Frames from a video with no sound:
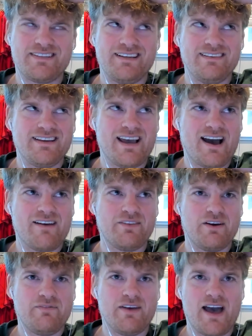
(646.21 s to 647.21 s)
the
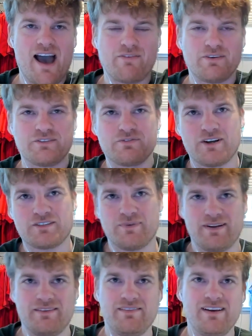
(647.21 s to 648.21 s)
average
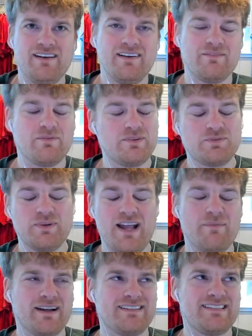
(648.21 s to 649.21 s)
freshman? Like, was when
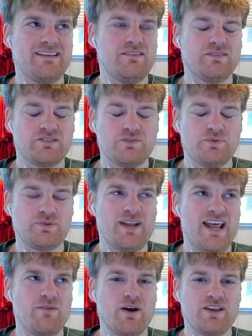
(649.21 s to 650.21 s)

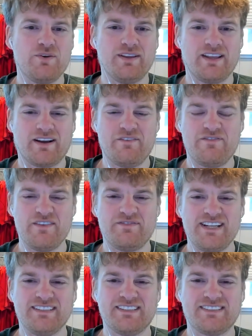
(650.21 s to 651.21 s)
NYU had like a
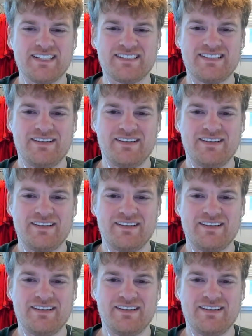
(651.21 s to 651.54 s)
1560